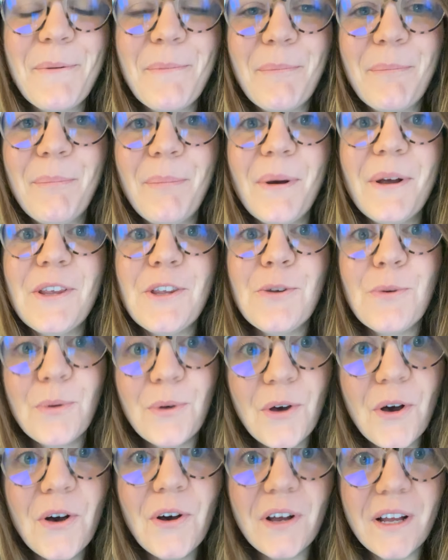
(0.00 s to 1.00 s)
but you
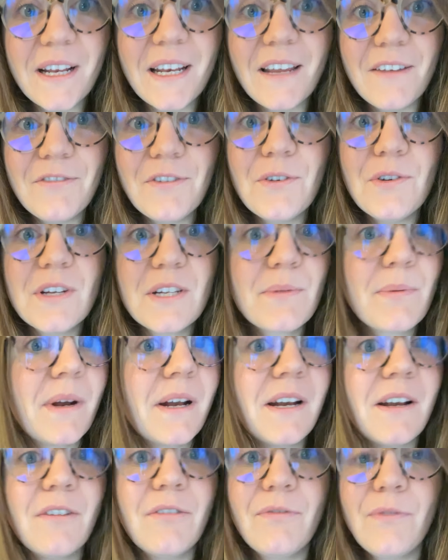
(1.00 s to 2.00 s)
could if you just
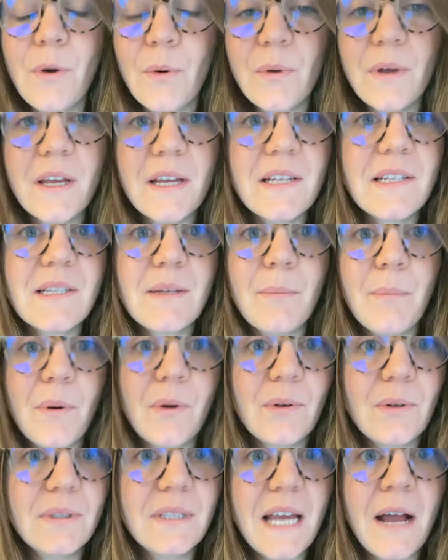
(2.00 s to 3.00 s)
wanted to focus and
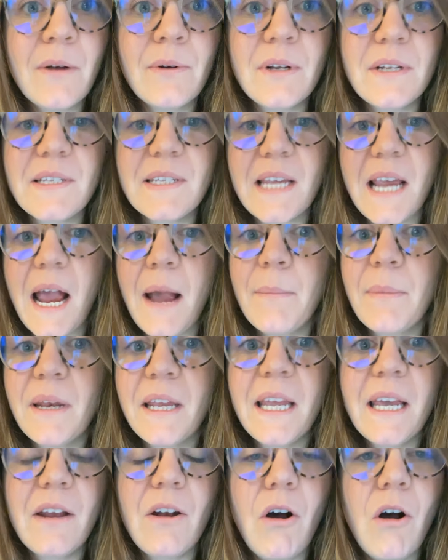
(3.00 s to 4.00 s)
buckle down and say, I'm going
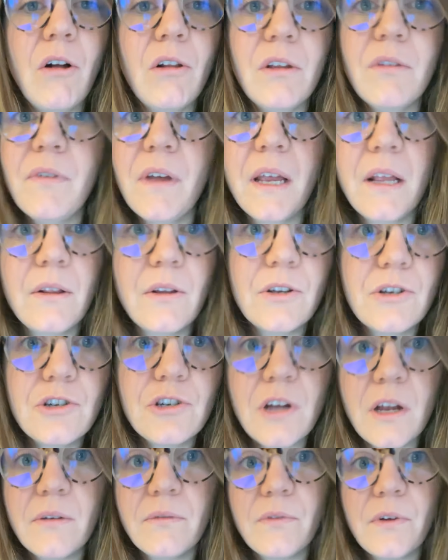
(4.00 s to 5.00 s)
to get all of English
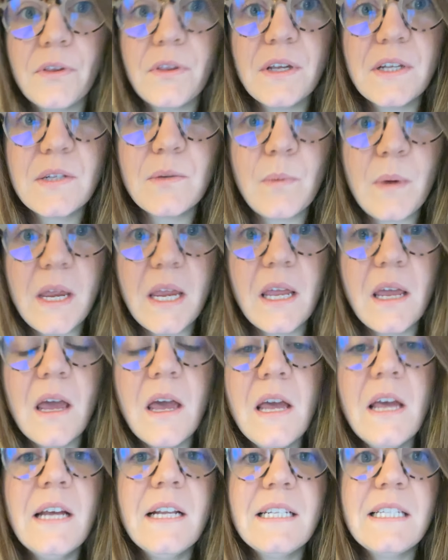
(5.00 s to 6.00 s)
done for this week
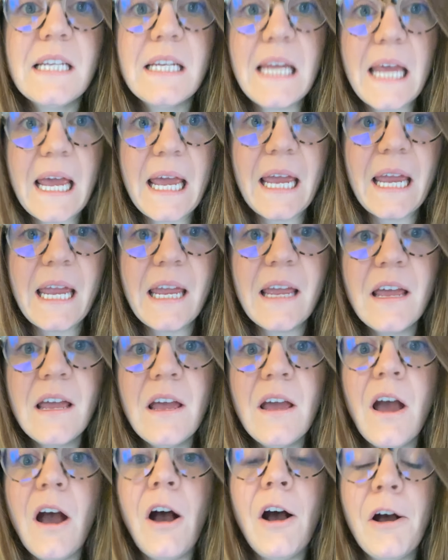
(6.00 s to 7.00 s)
today.
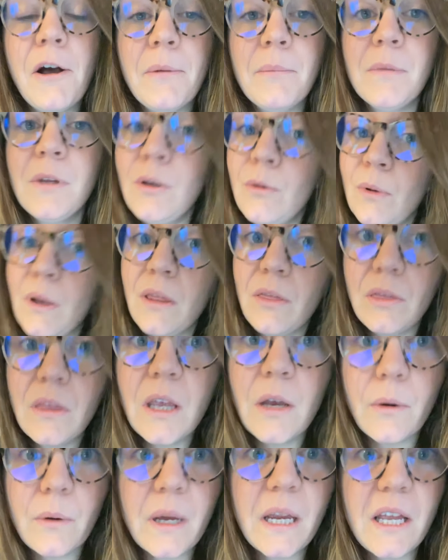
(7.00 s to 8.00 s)
You in
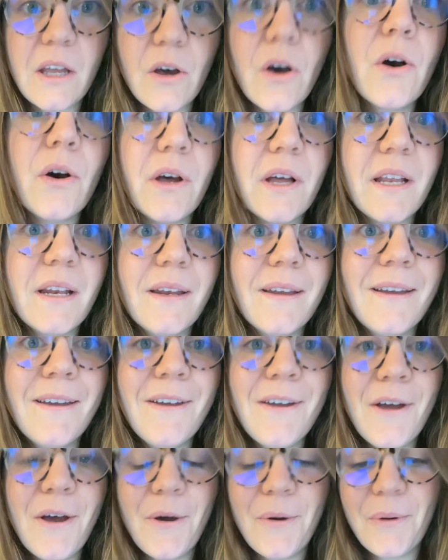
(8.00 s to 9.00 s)
theory could,
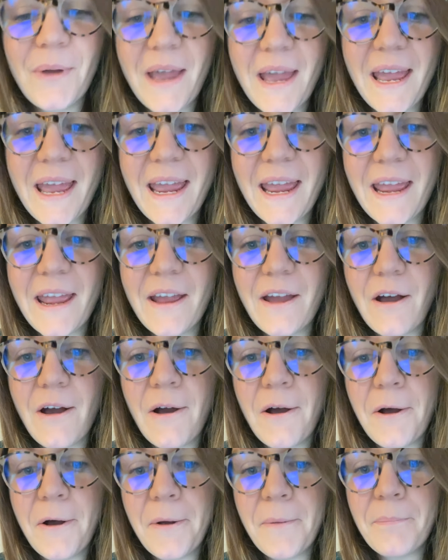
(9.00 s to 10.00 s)
okay?
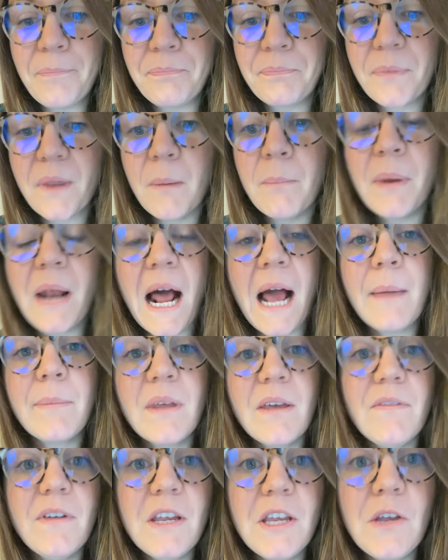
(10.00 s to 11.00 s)
But I'm
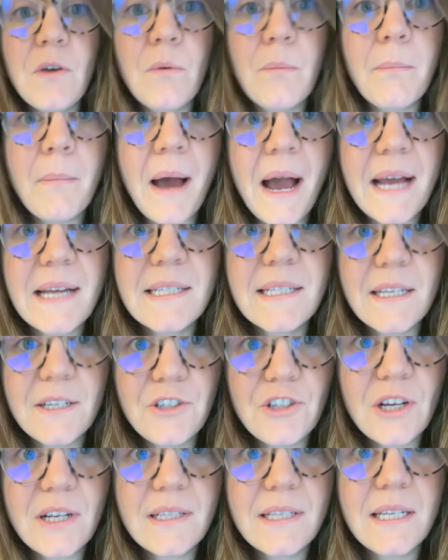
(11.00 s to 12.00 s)
giving you my
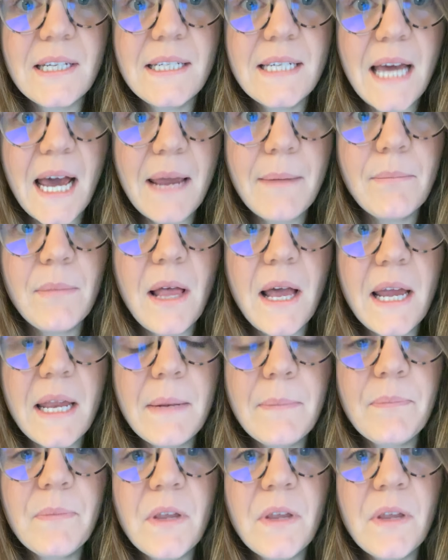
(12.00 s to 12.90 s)
suggested timeline.